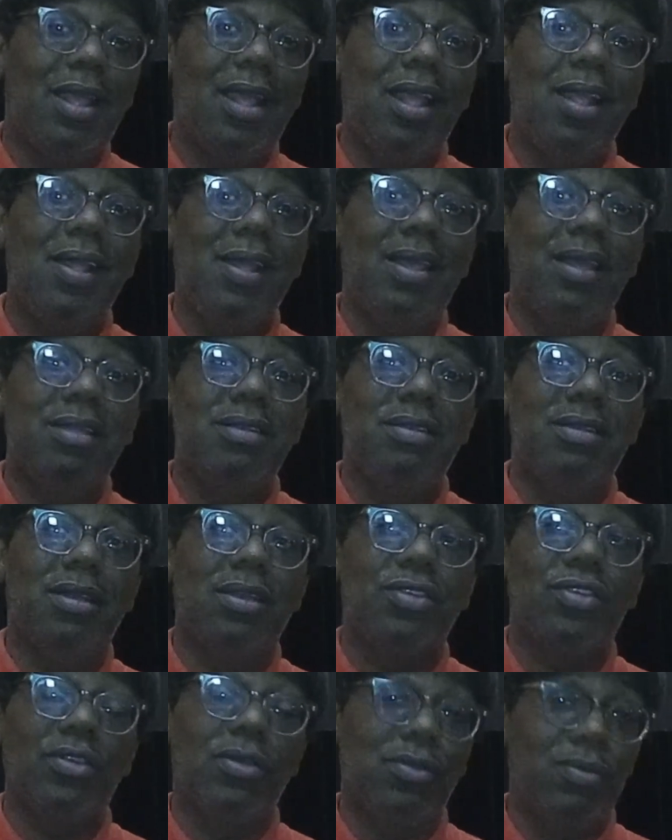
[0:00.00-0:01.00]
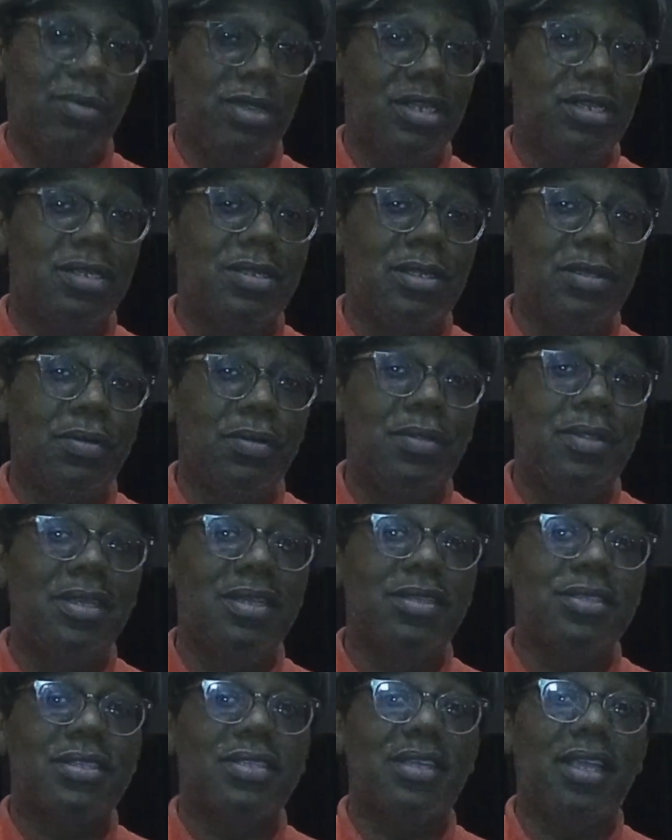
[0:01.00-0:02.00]
and she agreed to do
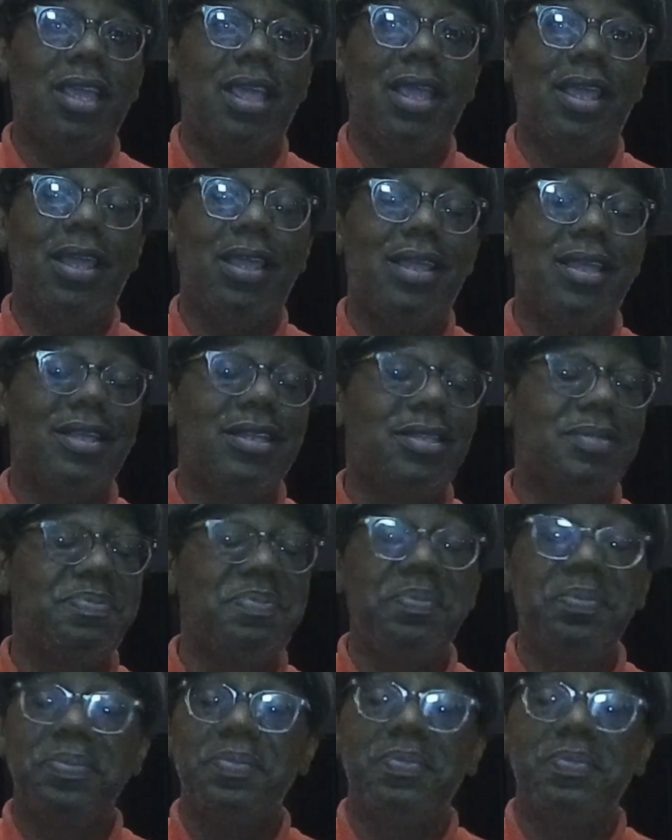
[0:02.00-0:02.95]
this, and